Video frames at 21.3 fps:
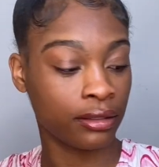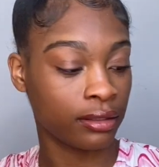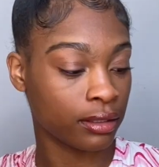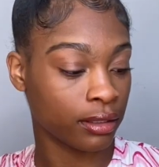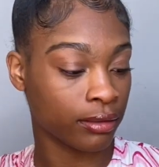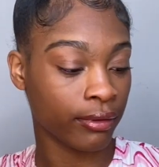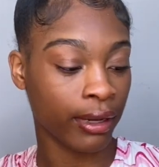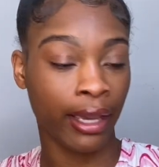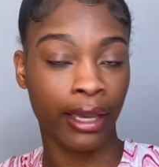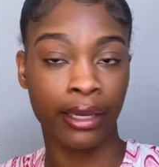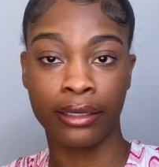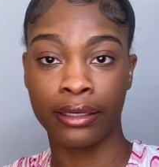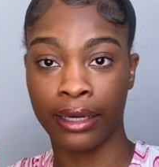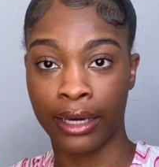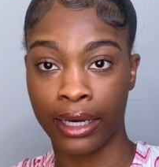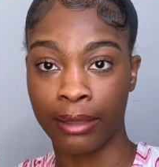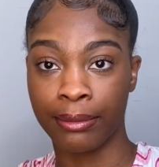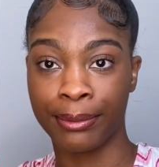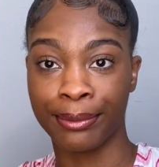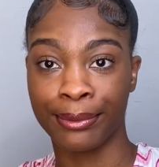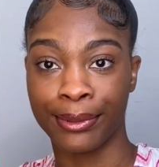The rat
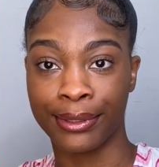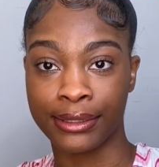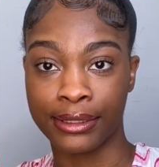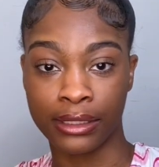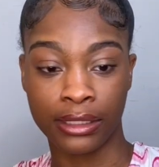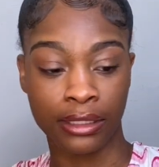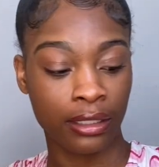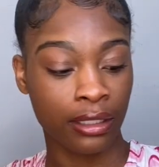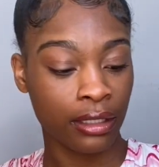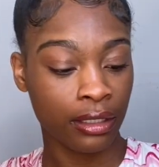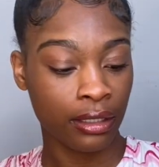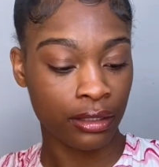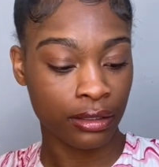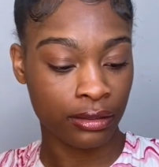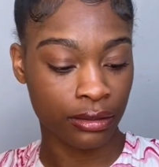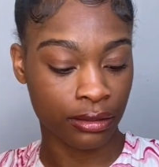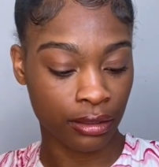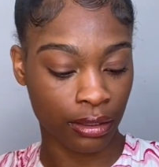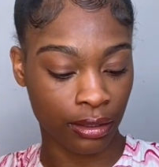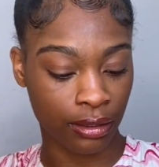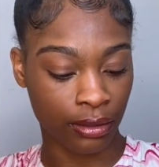gotta be pointy.
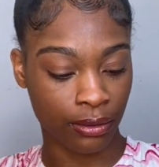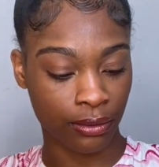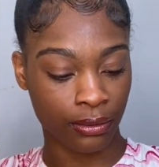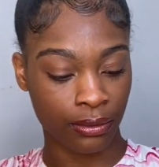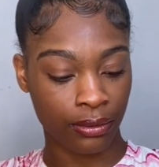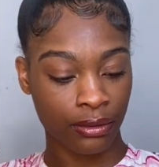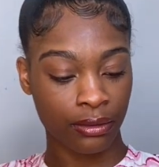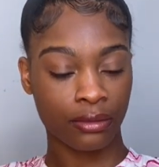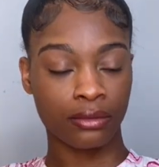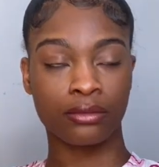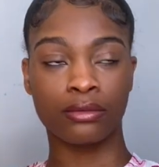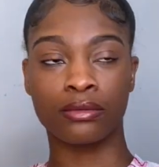So,